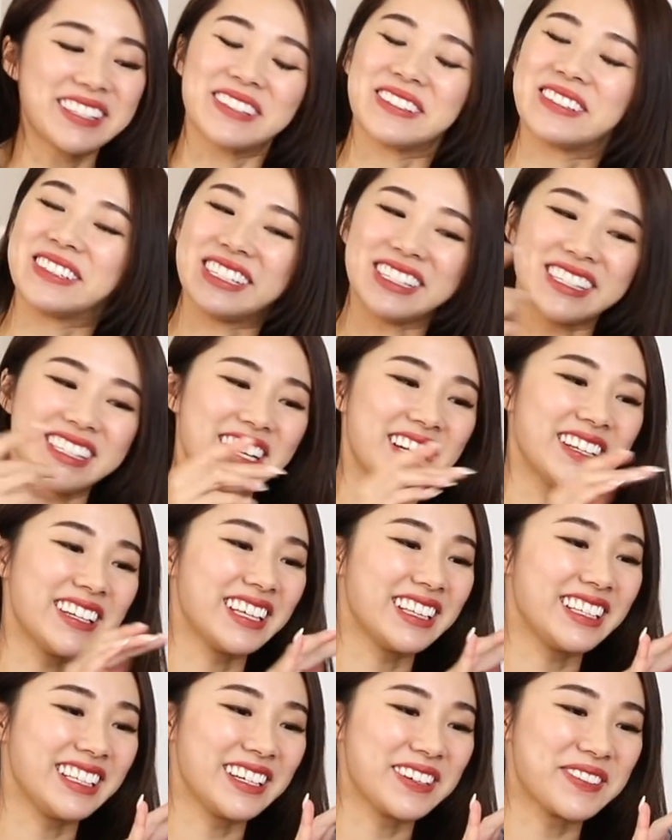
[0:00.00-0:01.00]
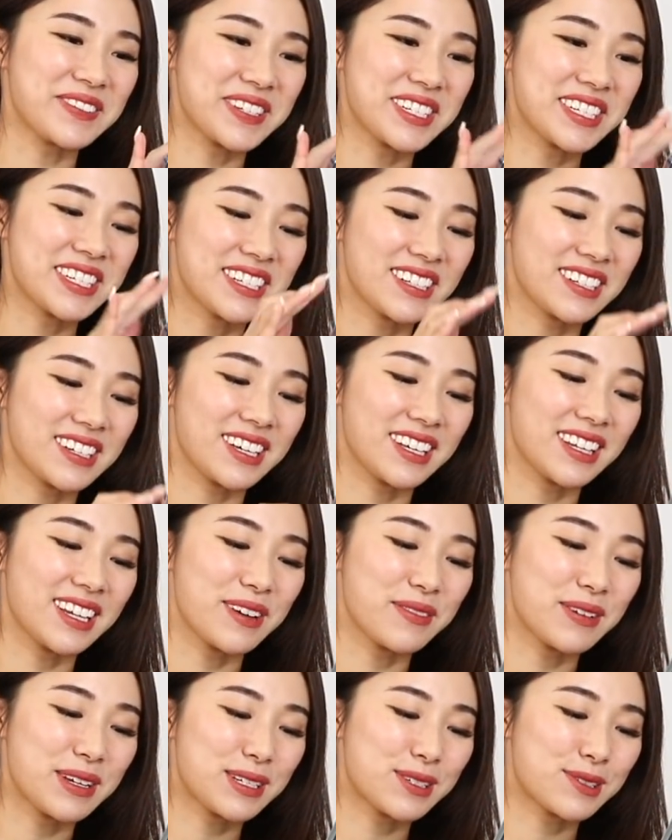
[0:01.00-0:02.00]
So they say I'm likely average. Okay
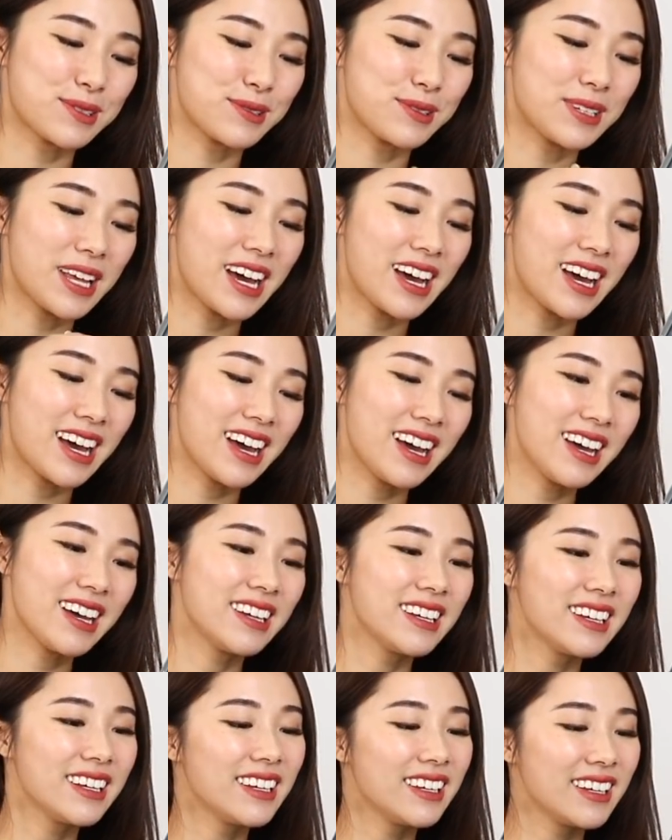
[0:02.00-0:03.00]
lah, very true lah, huh?